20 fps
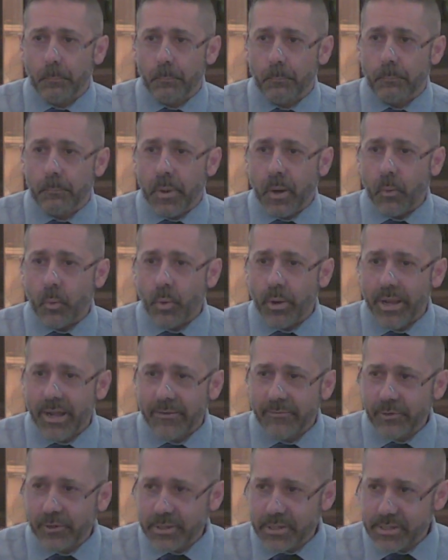But
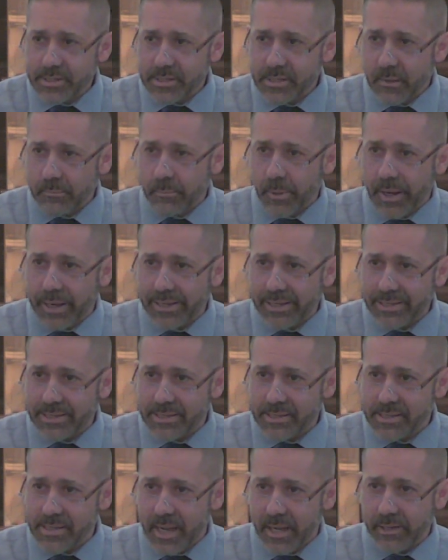whatever somebody is
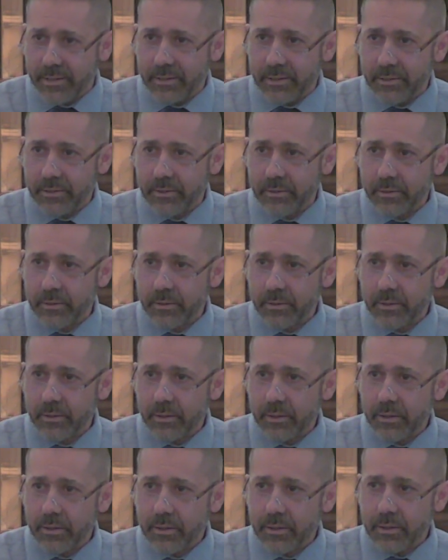saying,
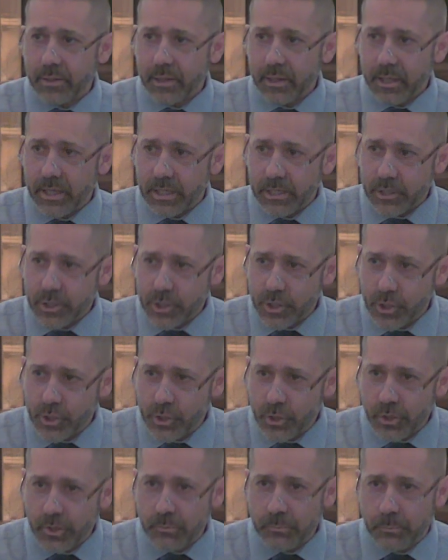it
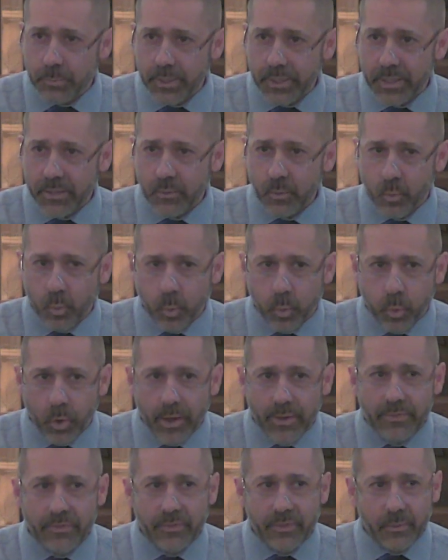should be
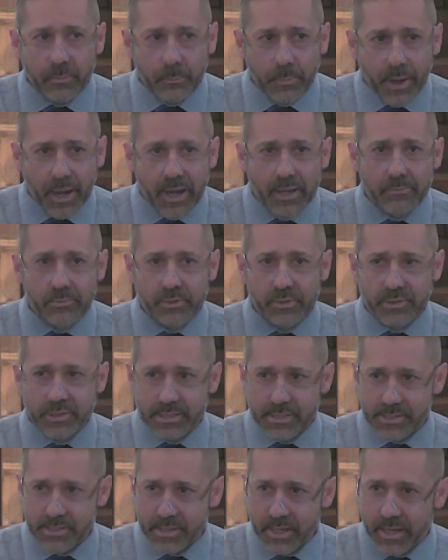what the Bible
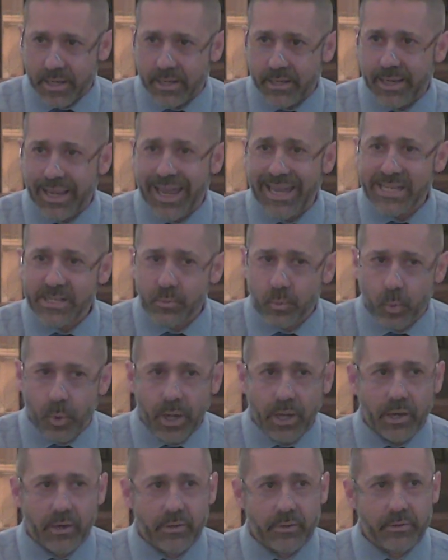is saying as
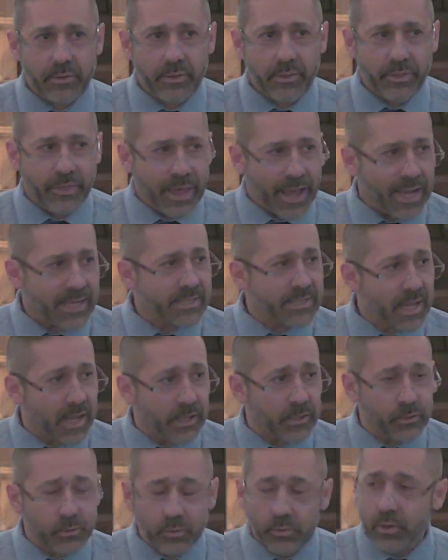well. That's how
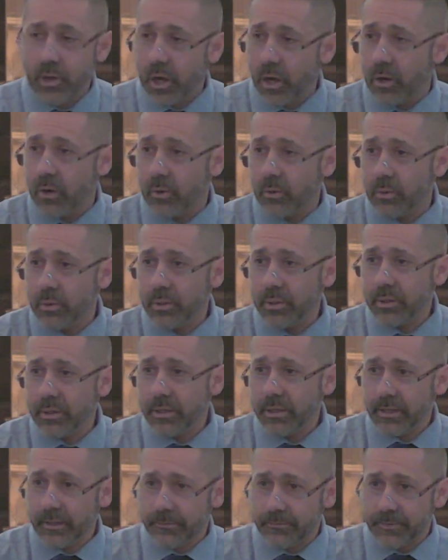you know
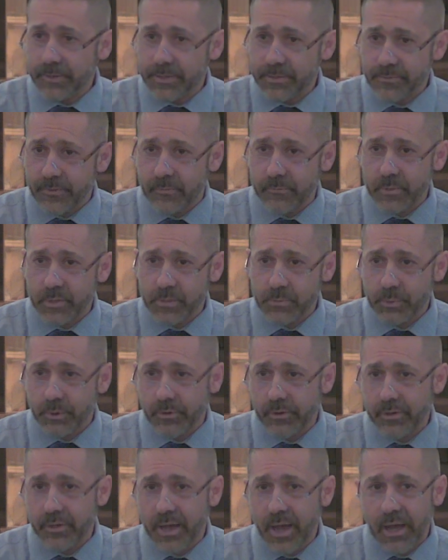if it's from the
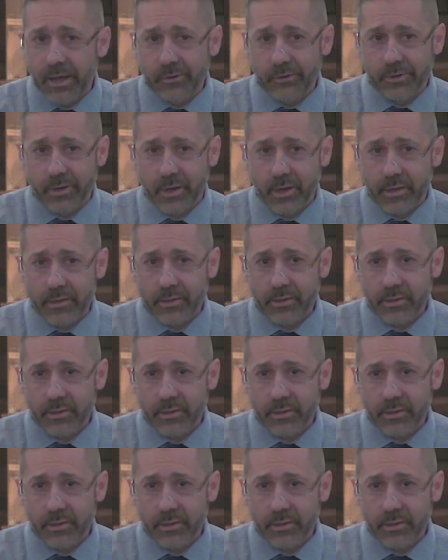Spirit of God or not.